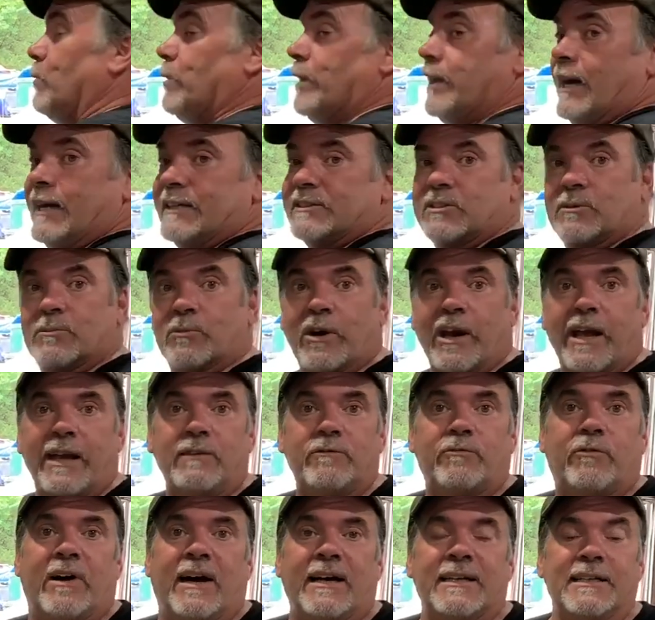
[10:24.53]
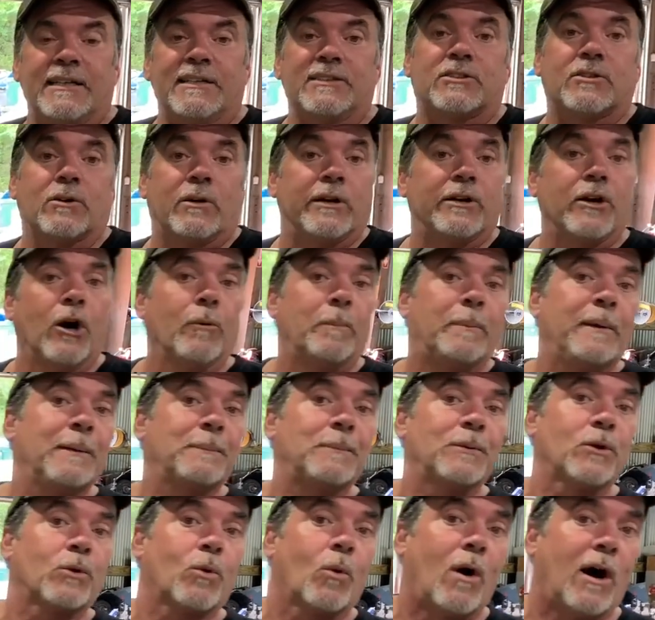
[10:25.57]
We got some rain finally, so I know
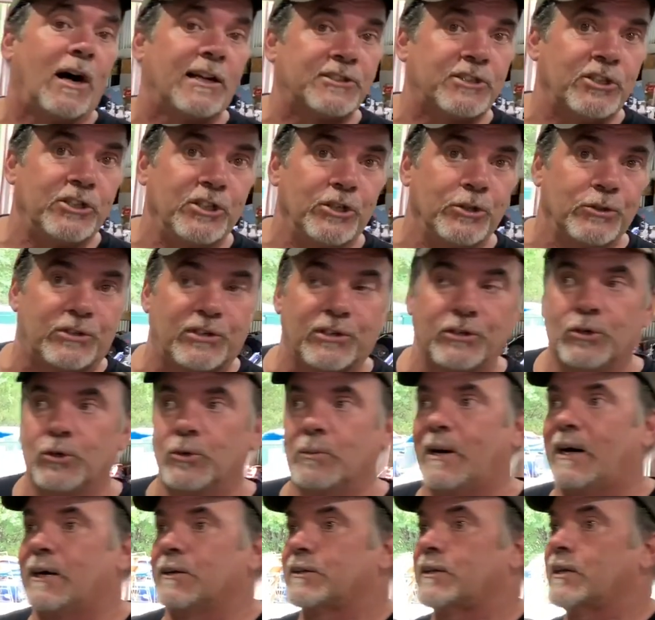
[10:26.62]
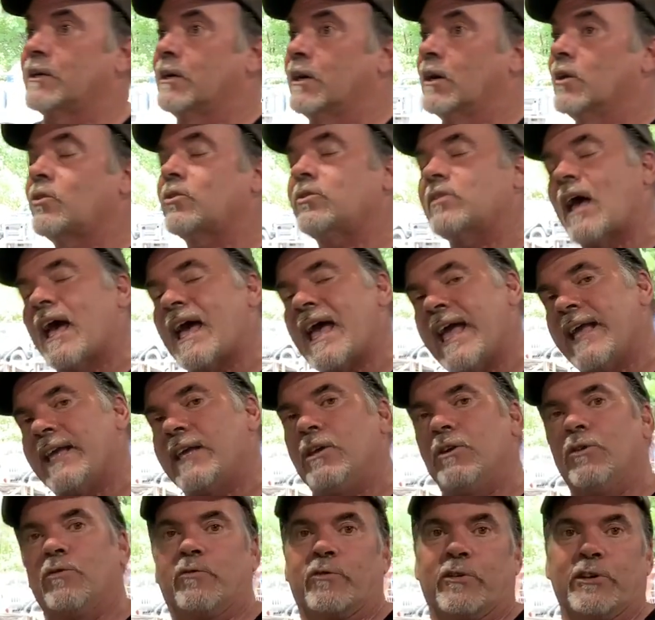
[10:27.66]
people are watching YouTube out there. Thank
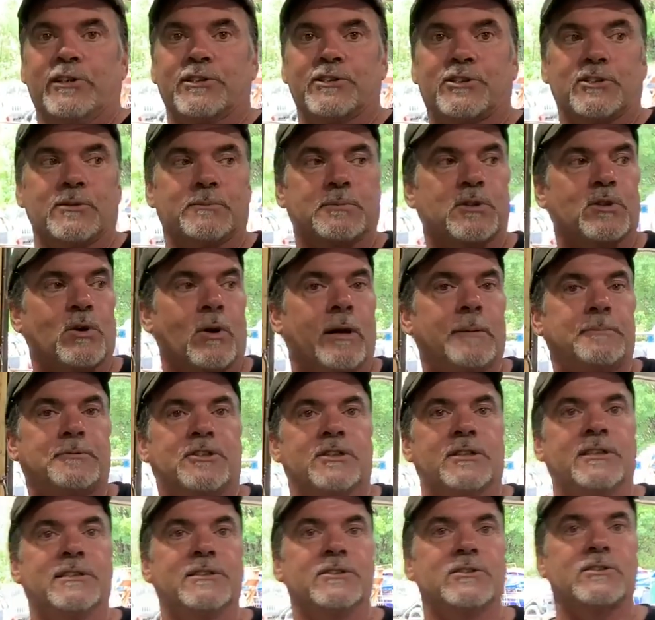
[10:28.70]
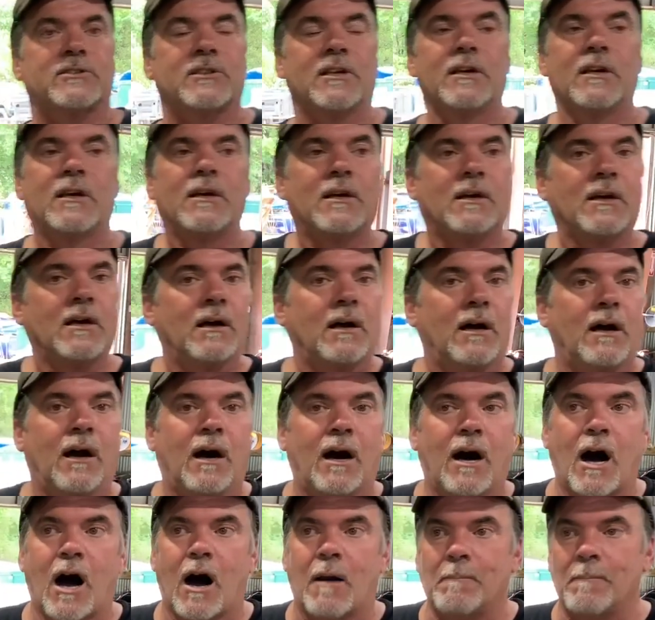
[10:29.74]
you for your subscriptions.
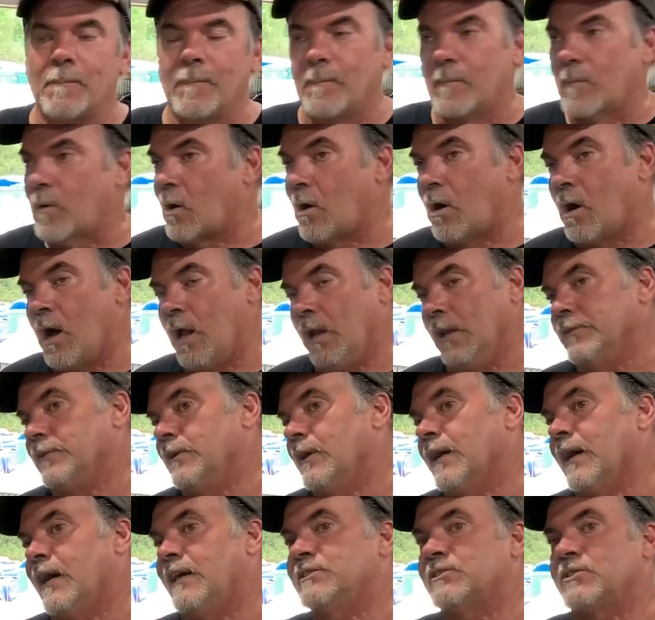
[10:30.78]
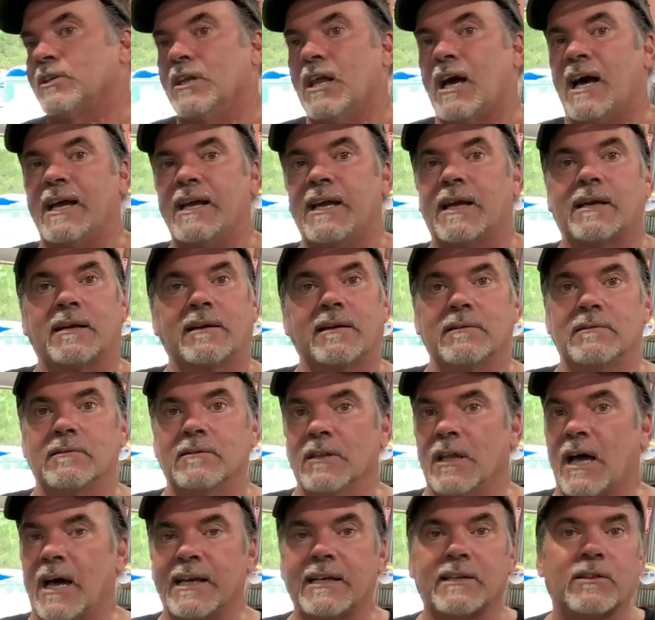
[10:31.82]
All of you guys like
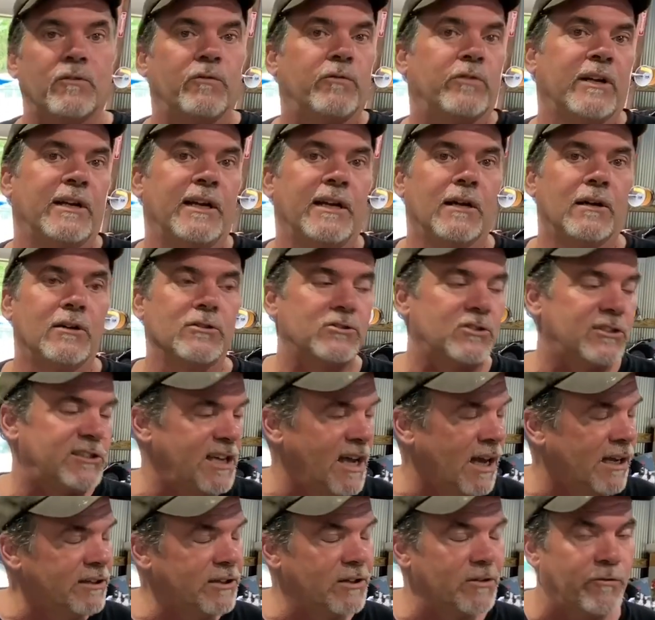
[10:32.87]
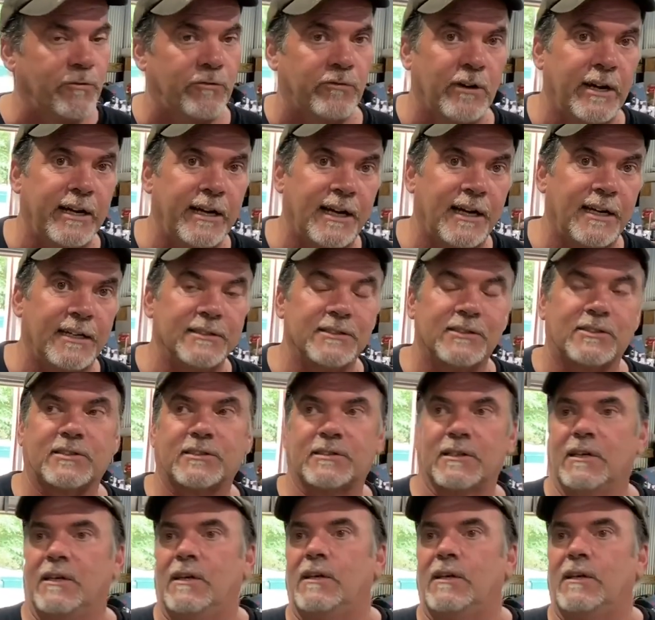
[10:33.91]
the videos. Tell your friends.